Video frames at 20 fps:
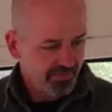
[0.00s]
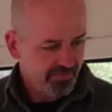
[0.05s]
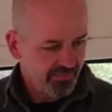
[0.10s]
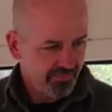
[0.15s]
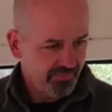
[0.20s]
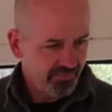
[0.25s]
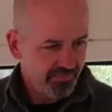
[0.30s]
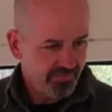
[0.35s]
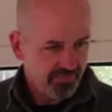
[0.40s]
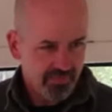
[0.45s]

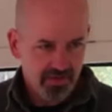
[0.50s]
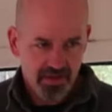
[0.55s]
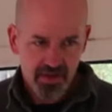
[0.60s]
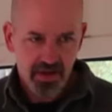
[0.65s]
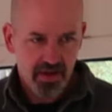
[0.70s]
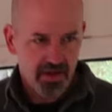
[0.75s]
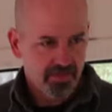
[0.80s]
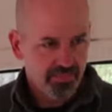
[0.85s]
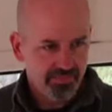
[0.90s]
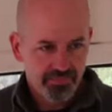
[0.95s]
Yeah. yeah about yeah.
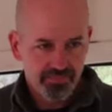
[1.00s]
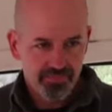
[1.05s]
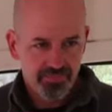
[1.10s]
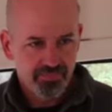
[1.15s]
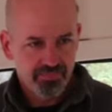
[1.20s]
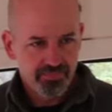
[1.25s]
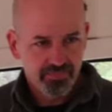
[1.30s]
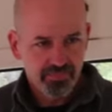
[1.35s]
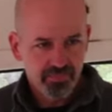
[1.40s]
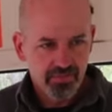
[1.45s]
a quarter
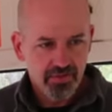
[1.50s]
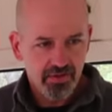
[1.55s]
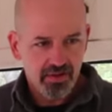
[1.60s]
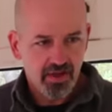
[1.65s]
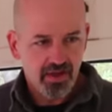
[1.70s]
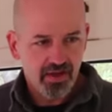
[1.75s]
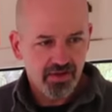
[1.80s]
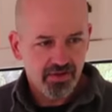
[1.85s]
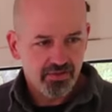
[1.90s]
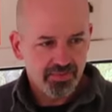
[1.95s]
inch.
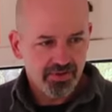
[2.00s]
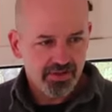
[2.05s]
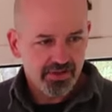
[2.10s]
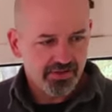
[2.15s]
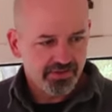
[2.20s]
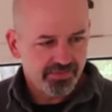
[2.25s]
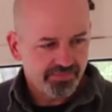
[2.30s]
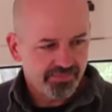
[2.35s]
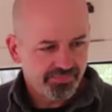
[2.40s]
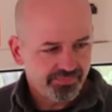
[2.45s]
Yeah, no big
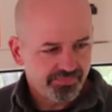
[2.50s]
deal.